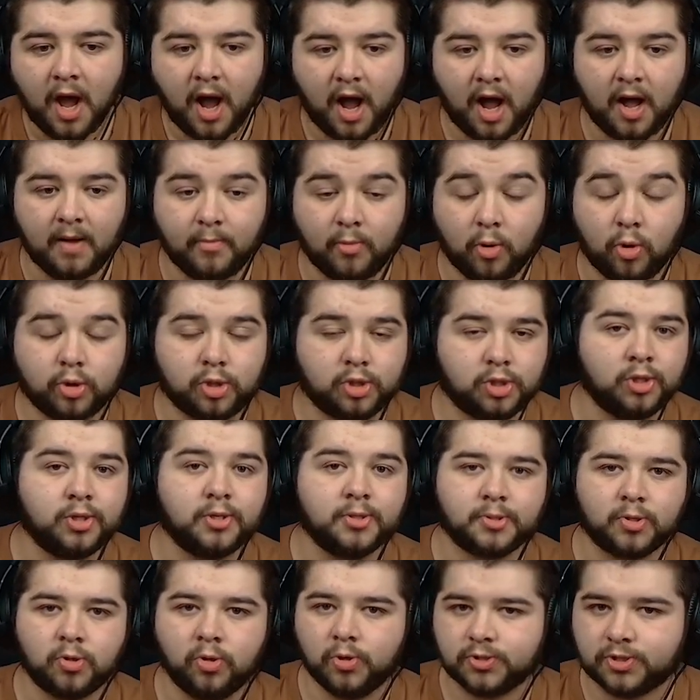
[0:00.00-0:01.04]
um, or could
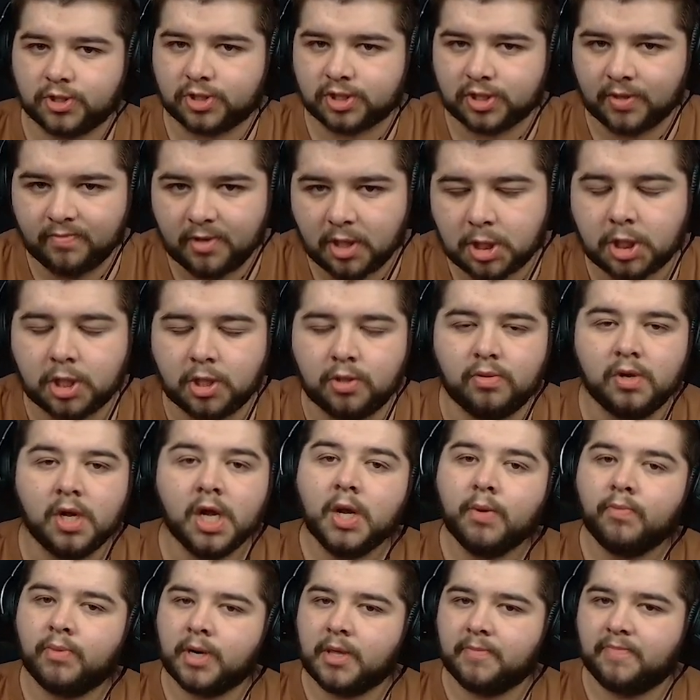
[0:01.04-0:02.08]
have caused us some issue,
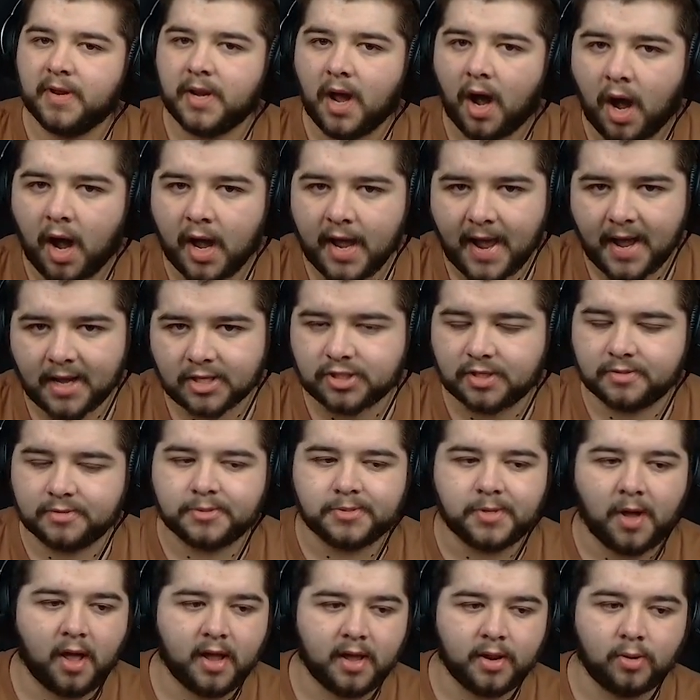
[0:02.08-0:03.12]
would have been Ajax and
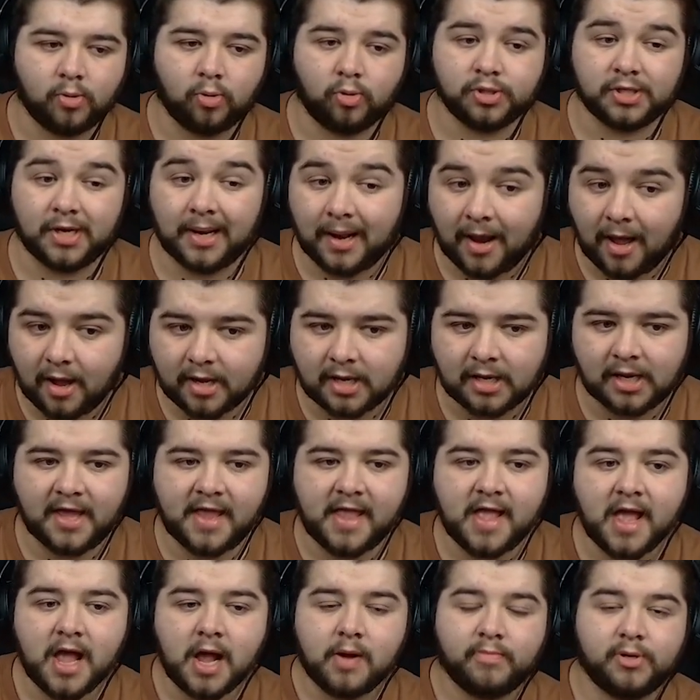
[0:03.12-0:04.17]
Feyenoord. And luckily,
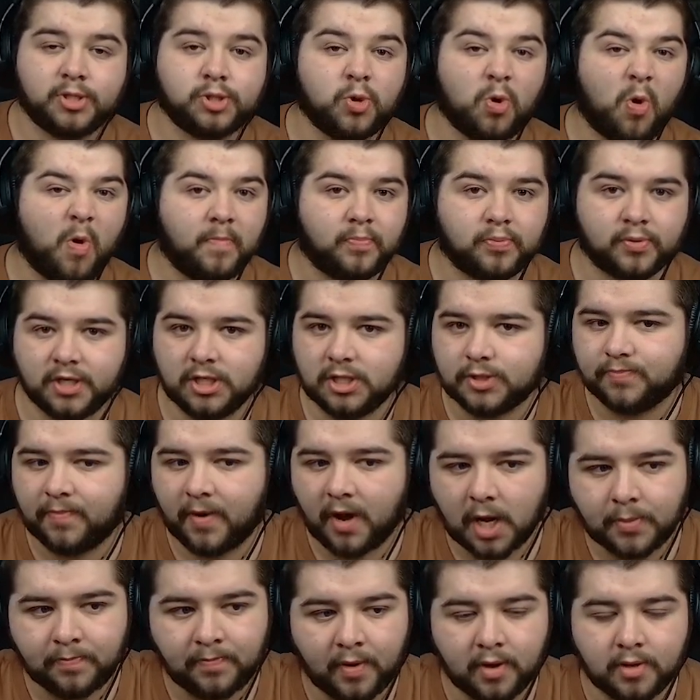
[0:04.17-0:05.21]
we sort of breezed
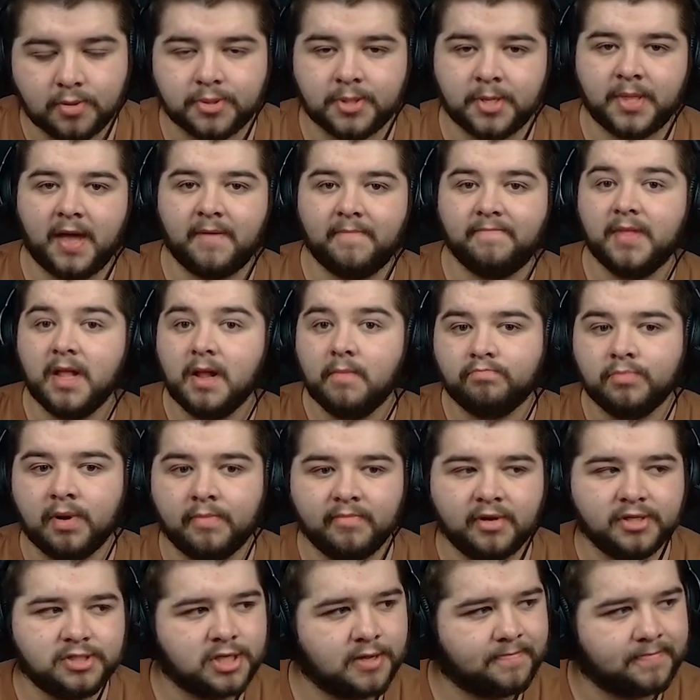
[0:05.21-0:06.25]
past both of them when
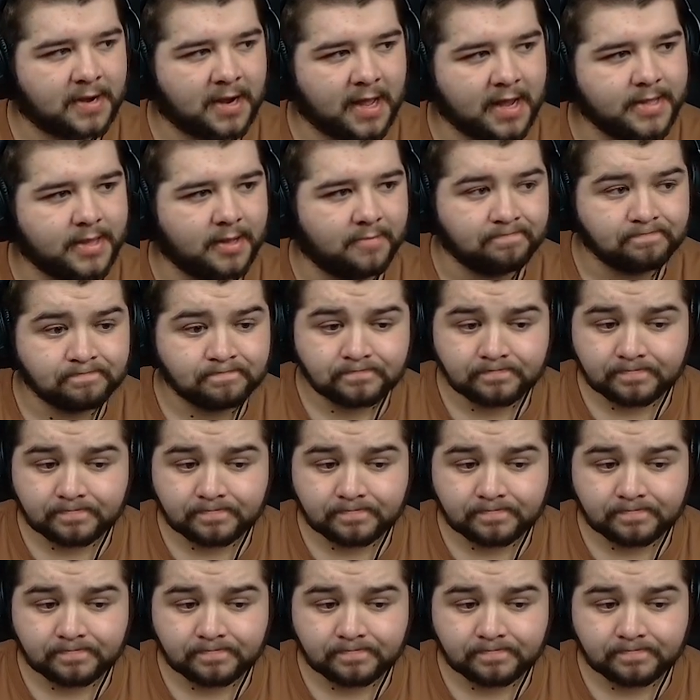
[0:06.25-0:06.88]
we did play them.